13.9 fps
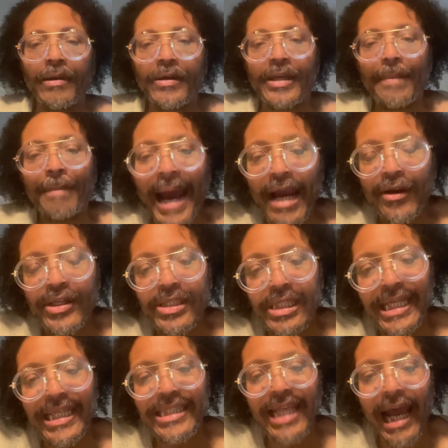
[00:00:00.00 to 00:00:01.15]

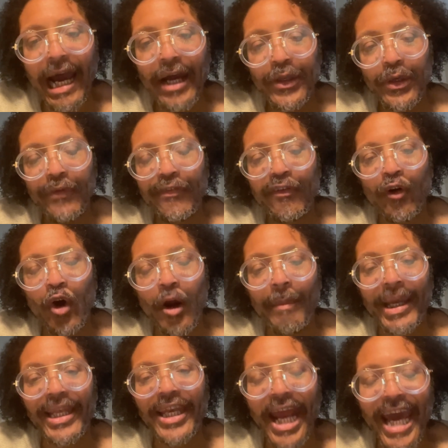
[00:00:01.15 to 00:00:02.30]
Democracy is how you form a
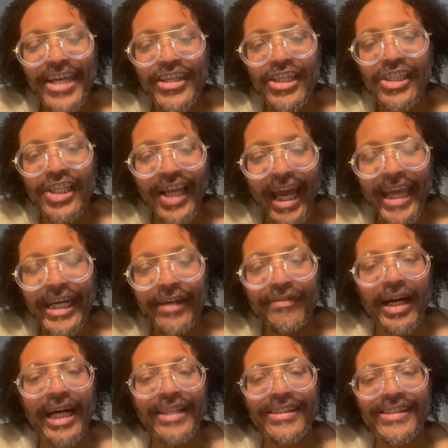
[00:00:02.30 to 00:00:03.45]
legislative
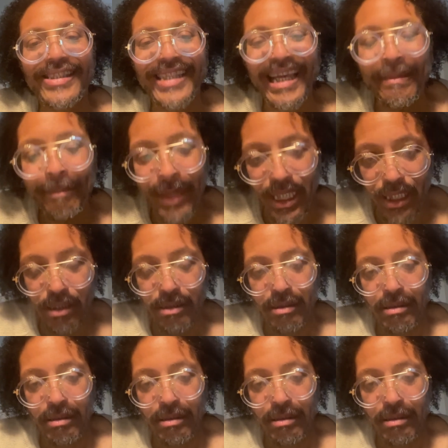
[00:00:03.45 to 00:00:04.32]
assembly.